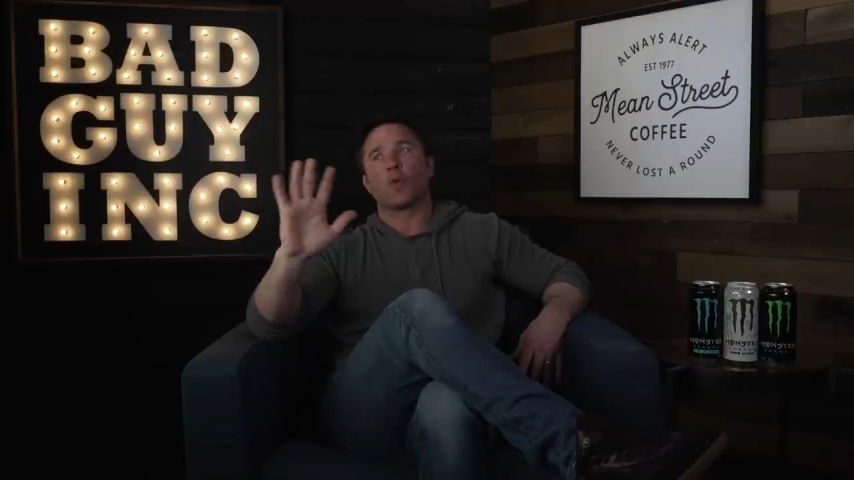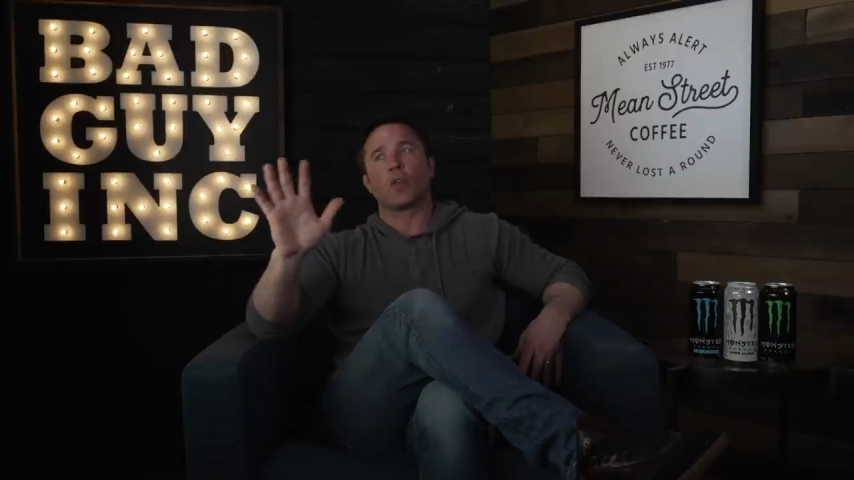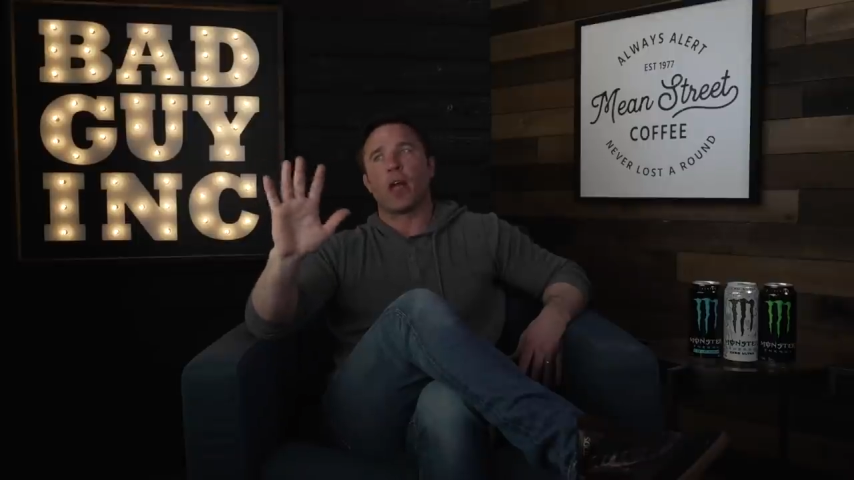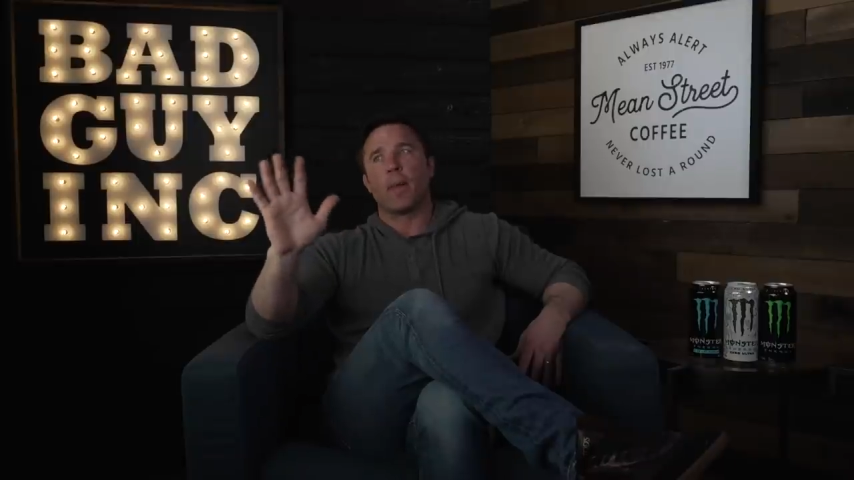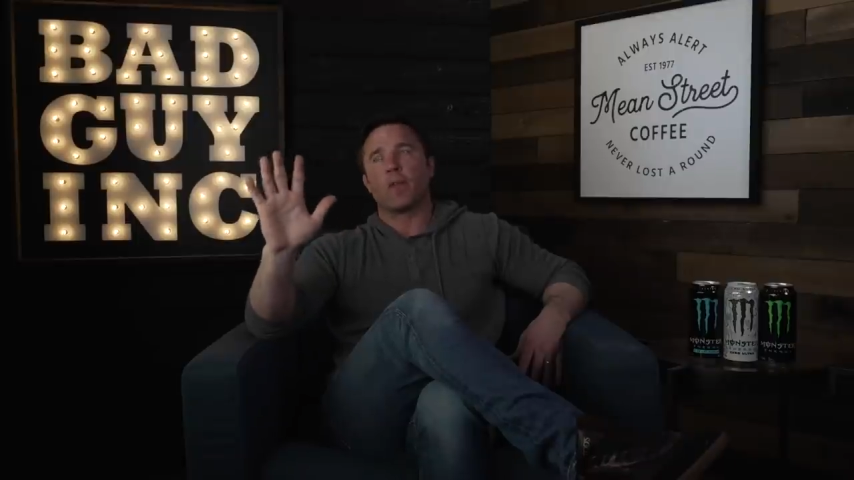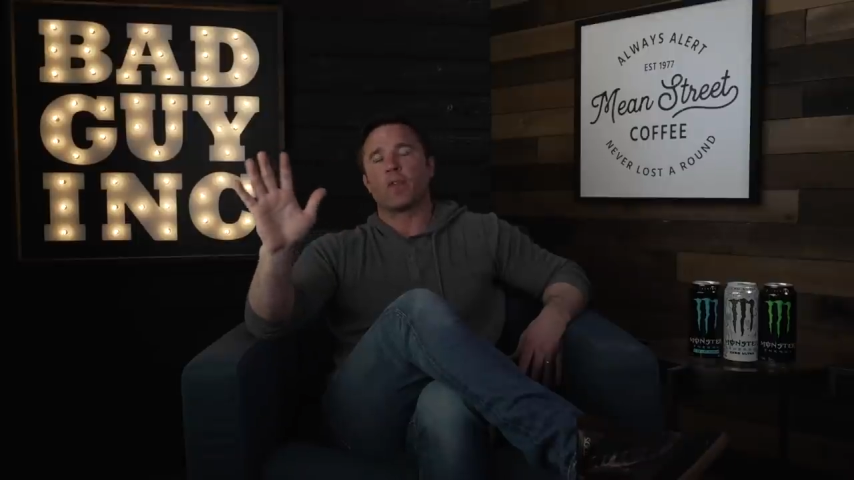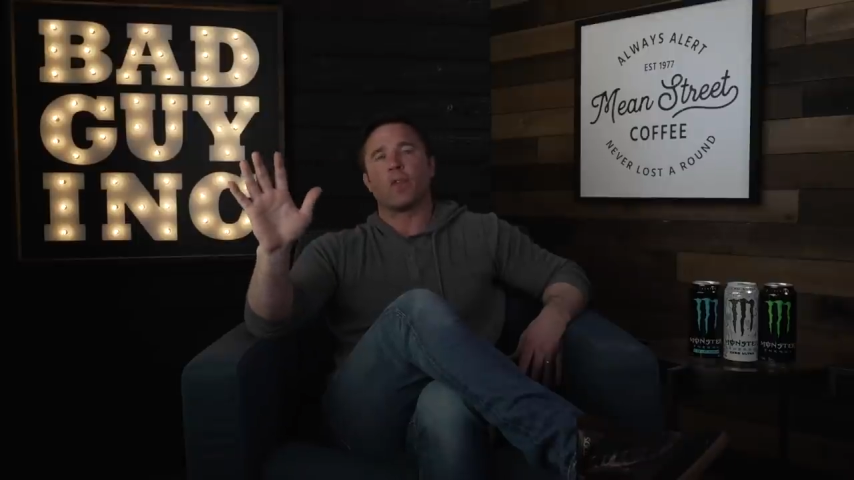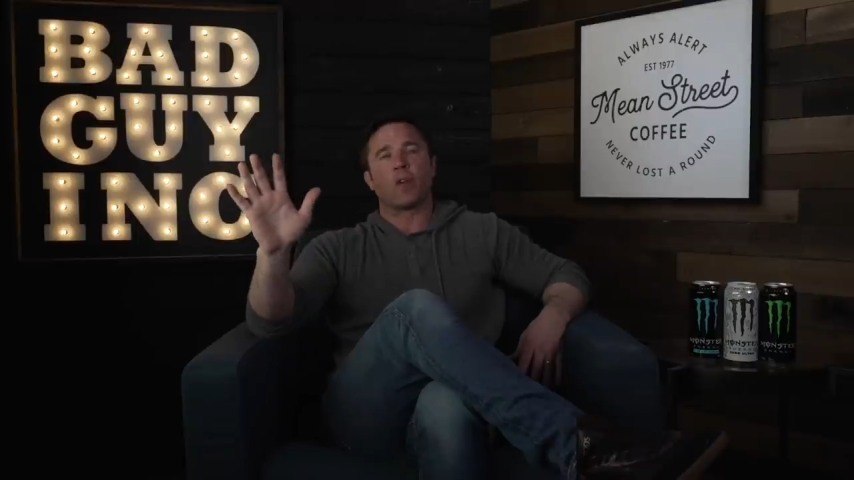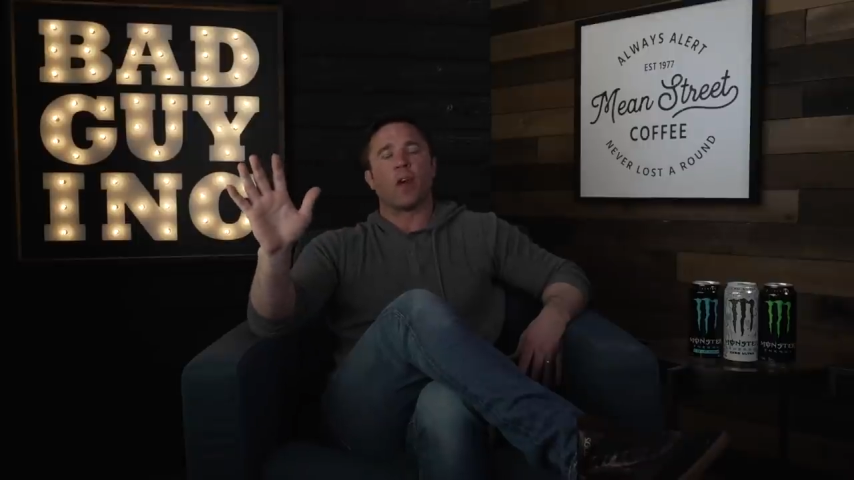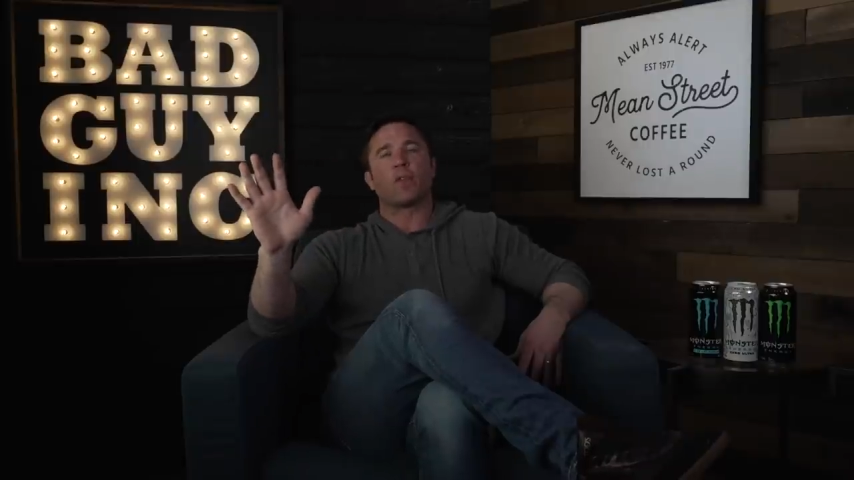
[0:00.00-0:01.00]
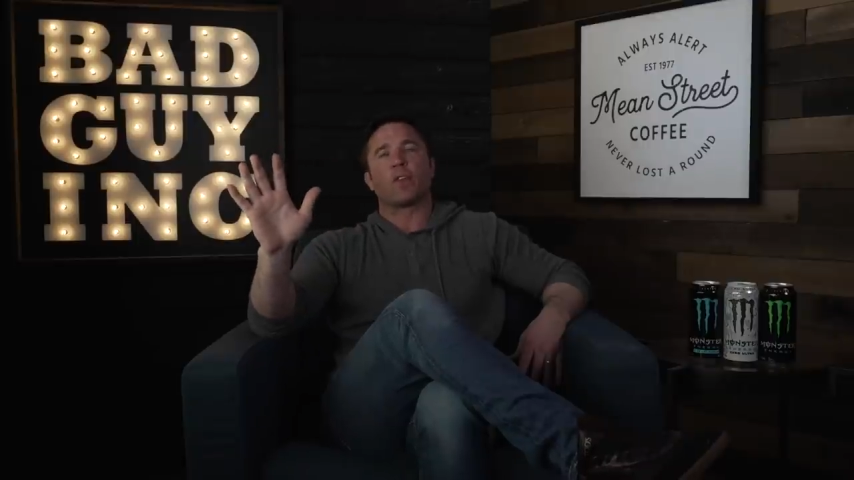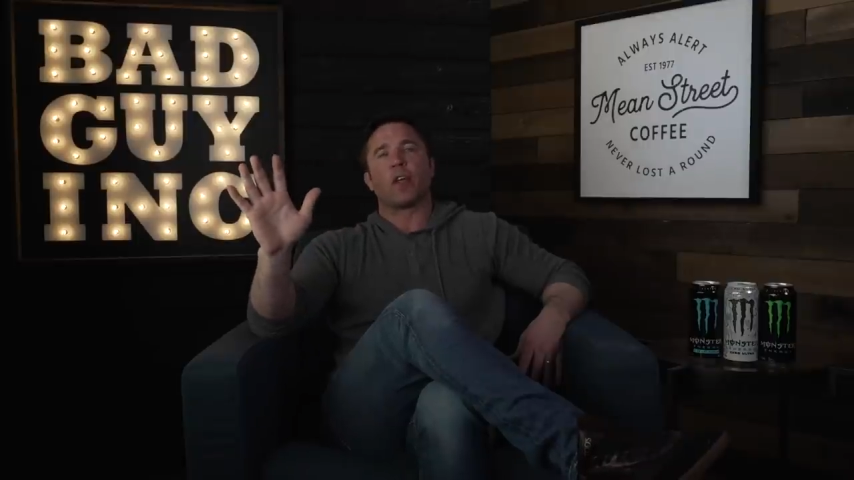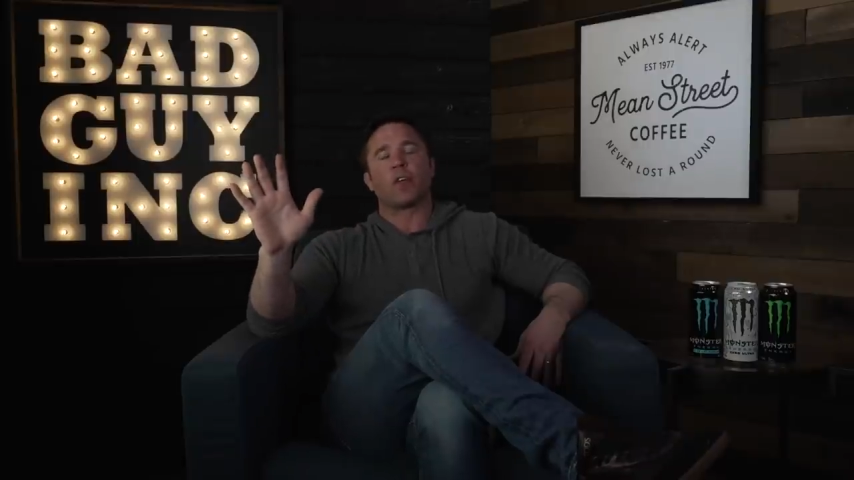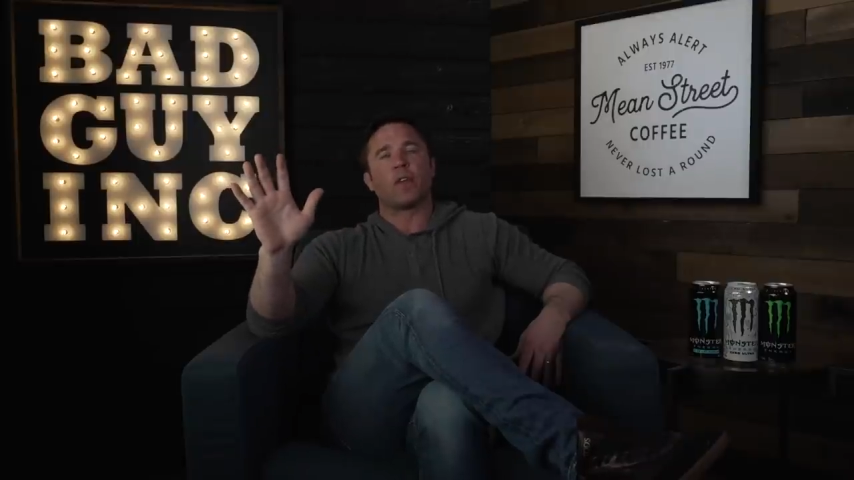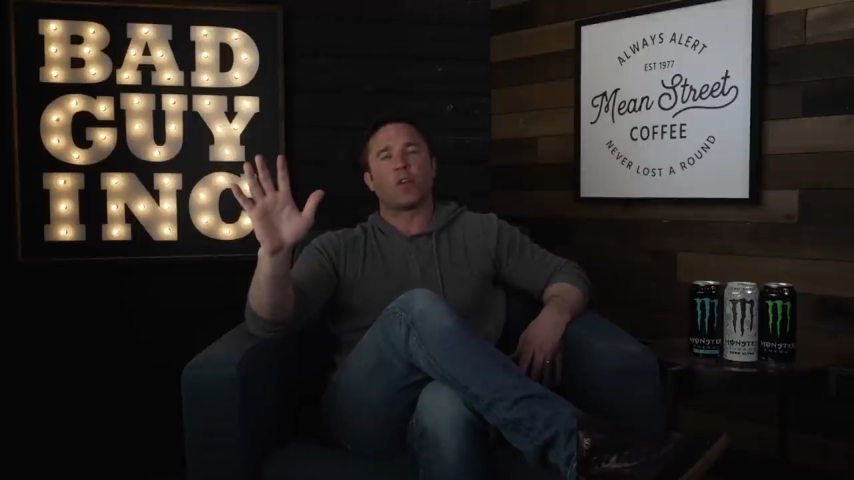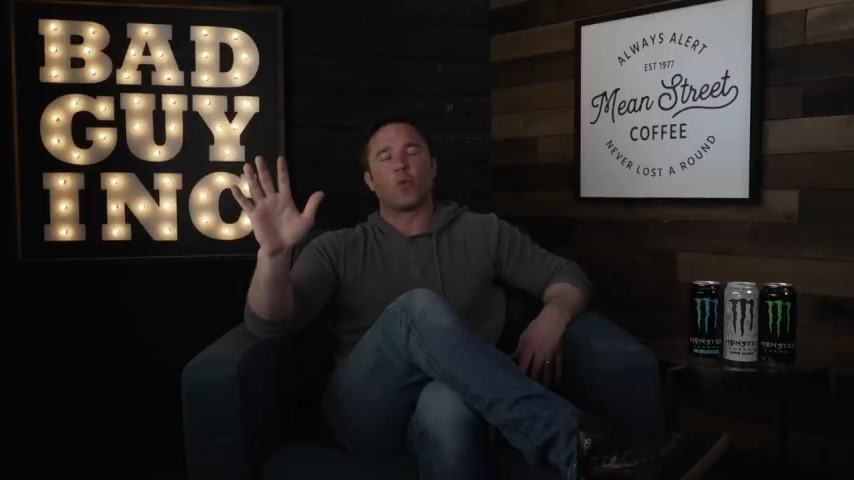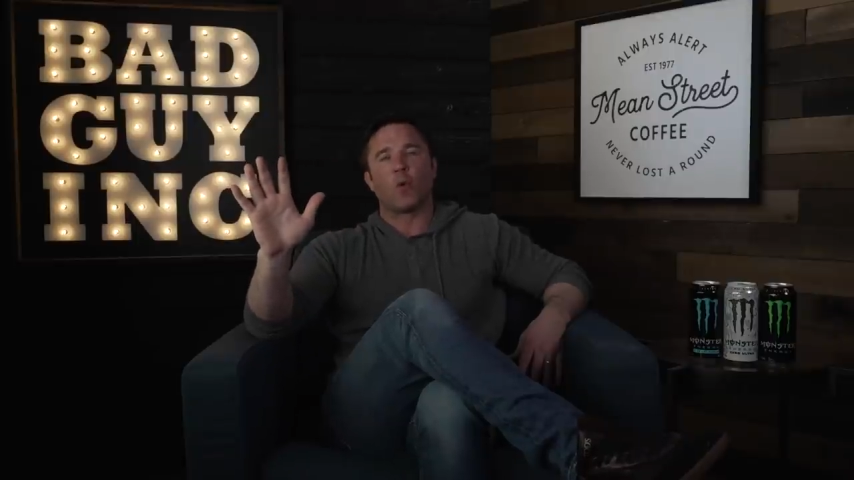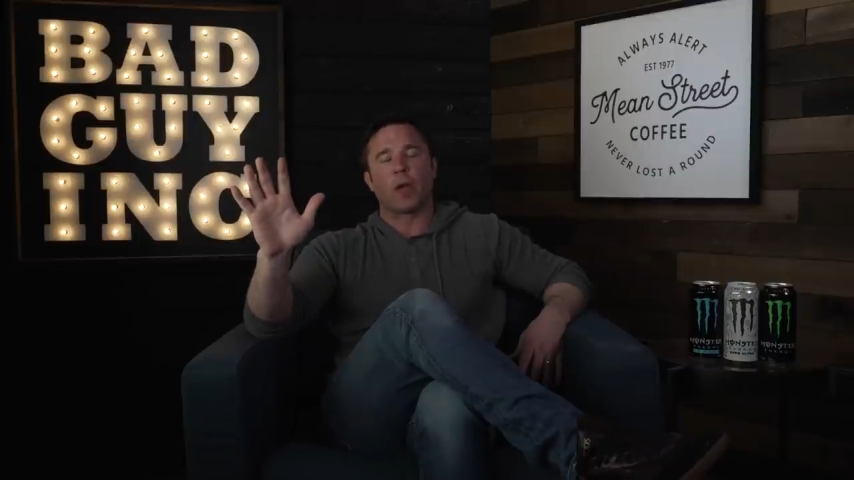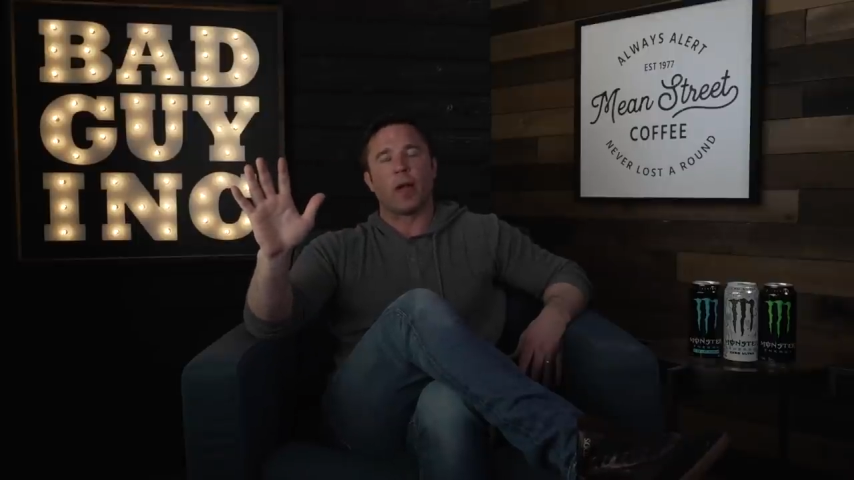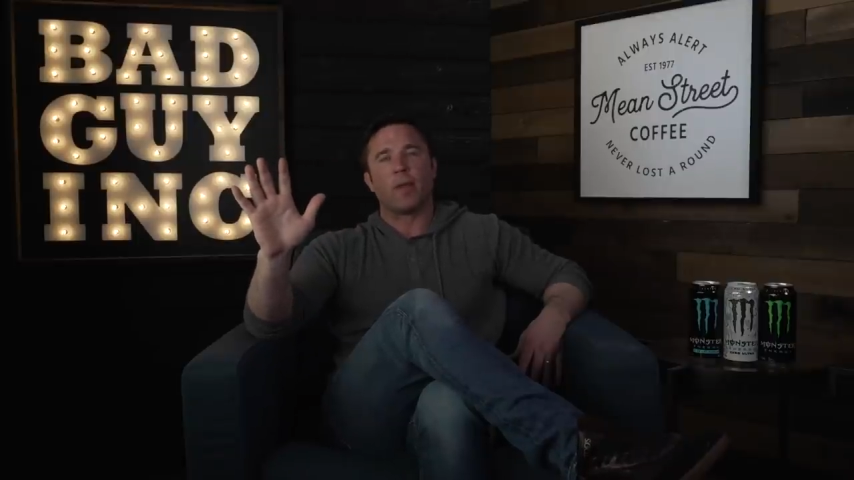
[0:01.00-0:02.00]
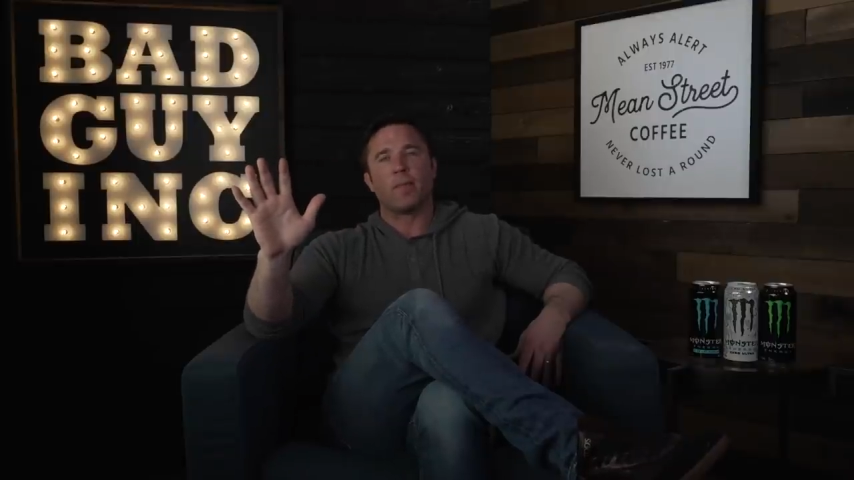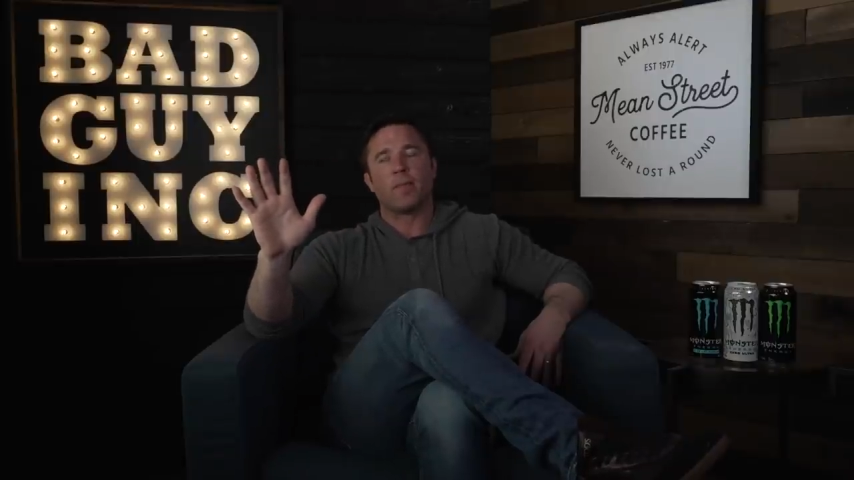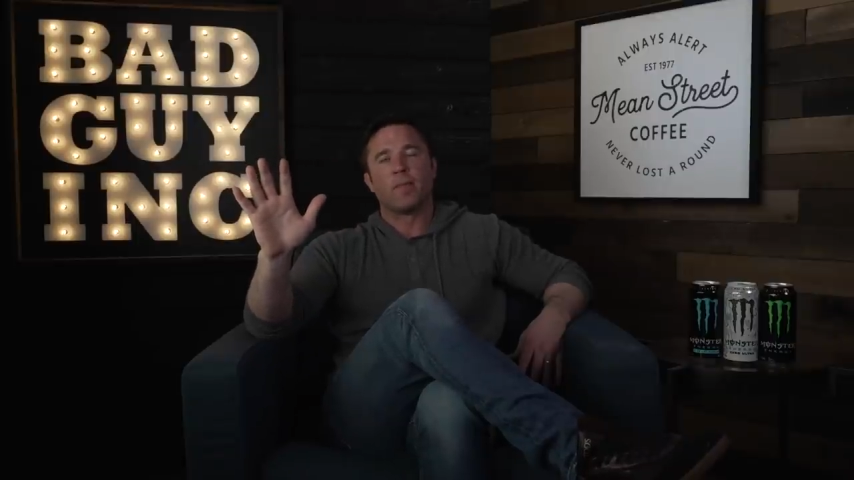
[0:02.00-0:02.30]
we're stopping this whole conversation. That's a workout.